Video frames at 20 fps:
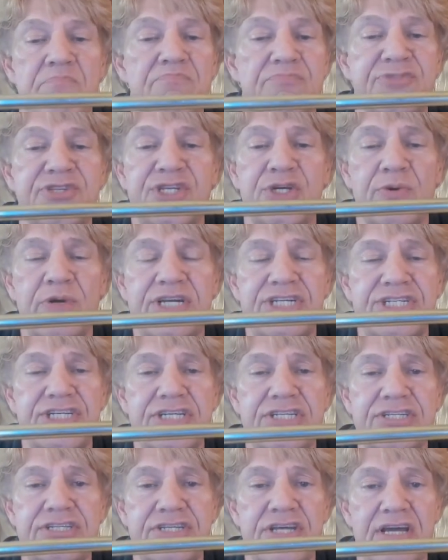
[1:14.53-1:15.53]
2
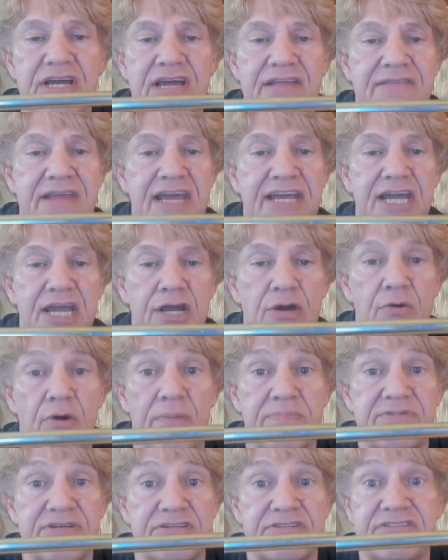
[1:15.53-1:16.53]
inches and they can go
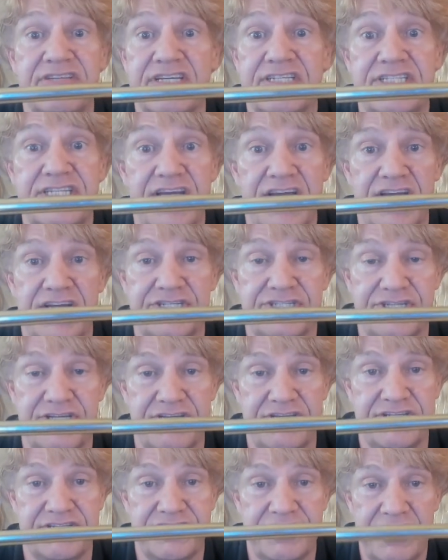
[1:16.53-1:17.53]
up to 60
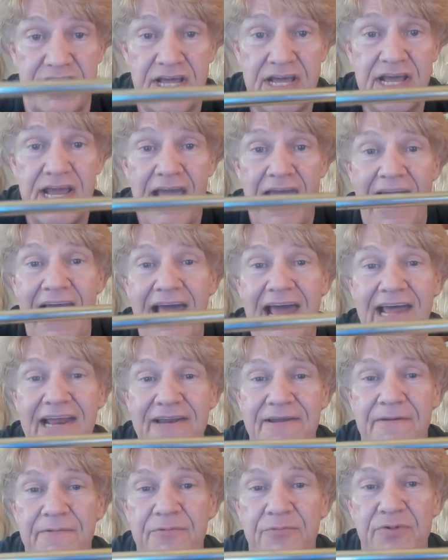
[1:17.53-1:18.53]
inches.
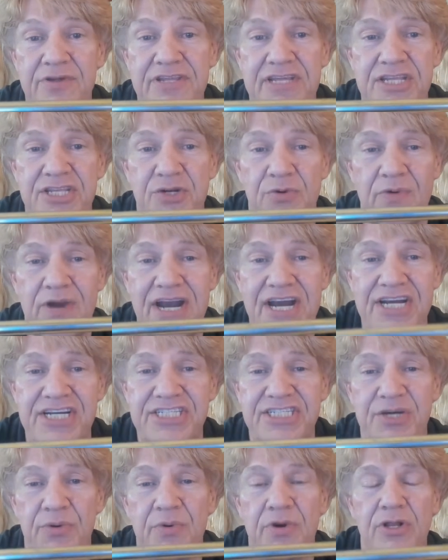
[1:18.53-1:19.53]
And within the
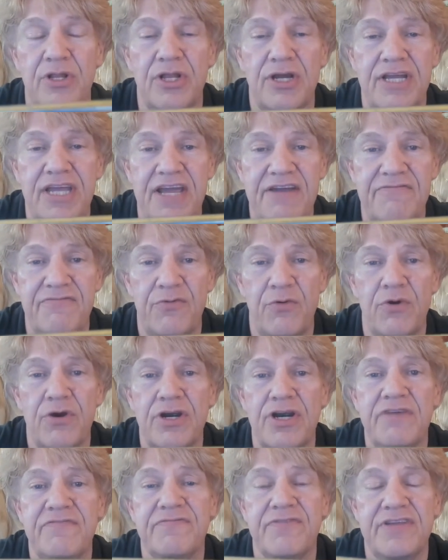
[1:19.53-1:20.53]
range that we're looking
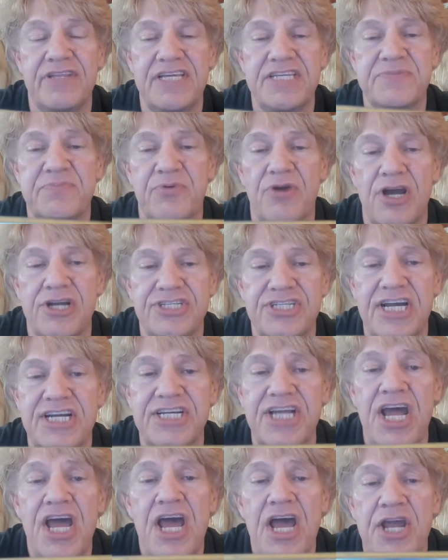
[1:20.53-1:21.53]
for this
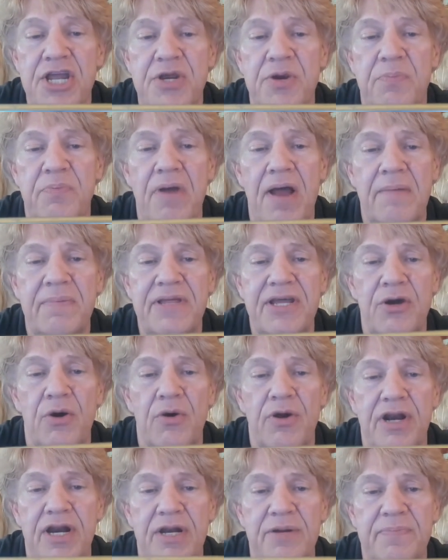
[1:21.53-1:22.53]
project, you're probably
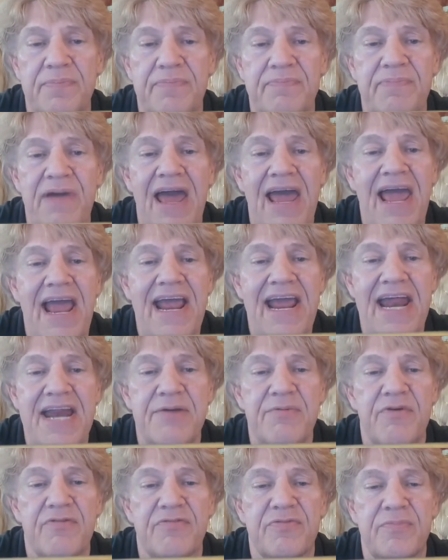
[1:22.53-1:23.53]
only going to pay
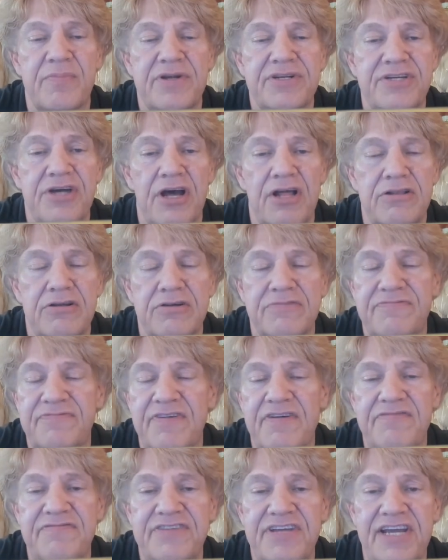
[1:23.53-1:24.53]
anywhere from
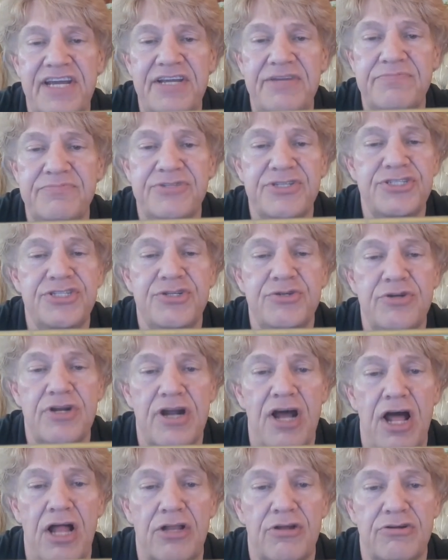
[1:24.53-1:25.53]
$1.50 to
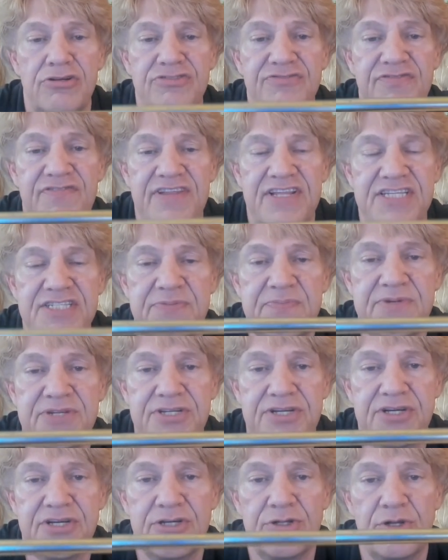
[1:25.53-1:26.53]
$2 for this
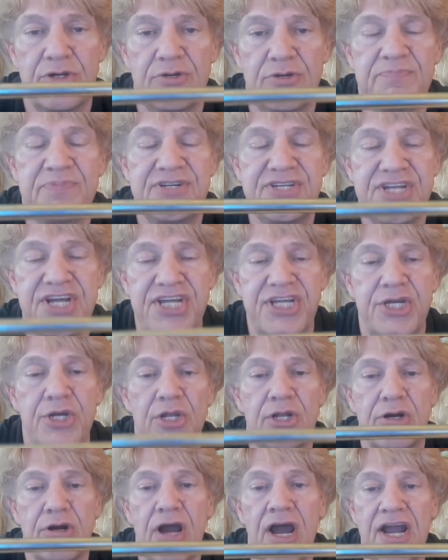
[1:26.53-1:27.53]

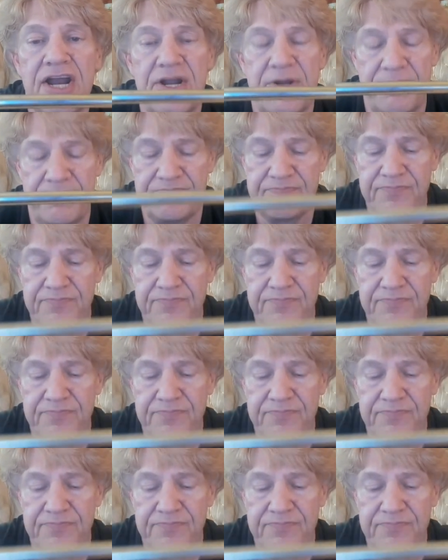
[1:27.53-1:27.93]
particular item.